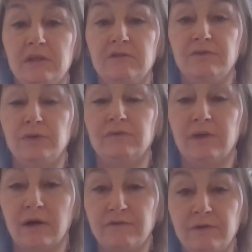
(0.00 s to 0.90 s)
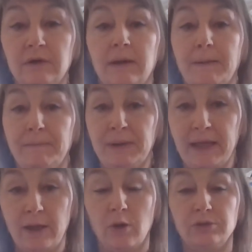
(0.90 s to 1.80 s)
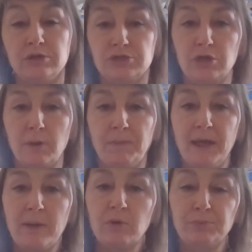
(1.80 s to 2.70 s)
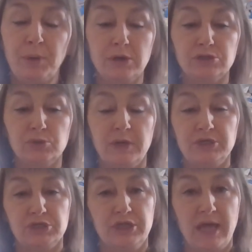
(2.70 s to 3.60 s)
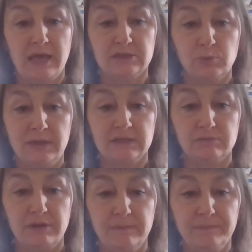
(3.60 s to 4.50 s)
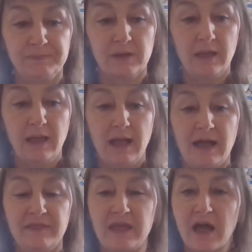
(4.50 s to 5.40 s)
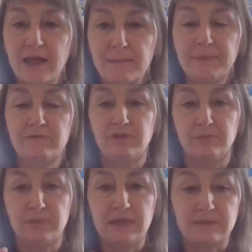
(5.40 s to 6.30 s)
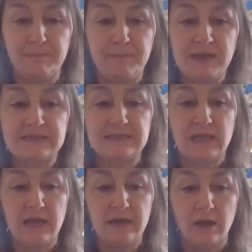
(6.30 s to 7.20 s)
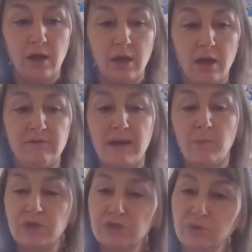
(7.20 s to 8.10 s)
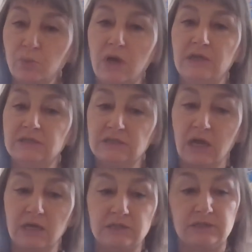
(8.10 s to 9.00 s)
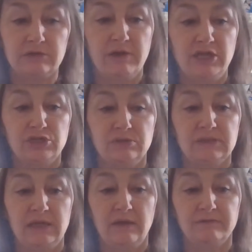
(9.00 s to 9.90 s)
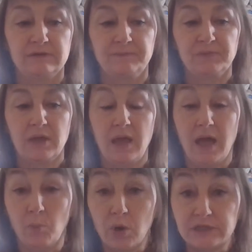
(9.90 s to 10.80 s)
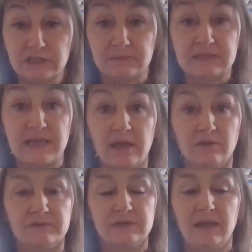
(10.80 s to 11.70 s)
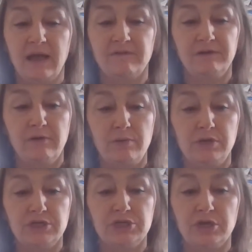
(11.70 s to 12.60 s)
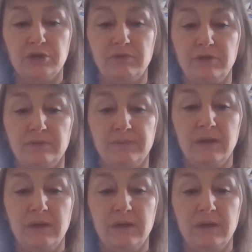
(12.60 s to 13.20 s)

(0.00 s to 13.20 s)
the food of love, play on. So you're playing with punctuation there as well as rhythm. And the iambic rhythm is a bass line around which the words dance and arrange themselves, and words themselves have their own internal rhythm,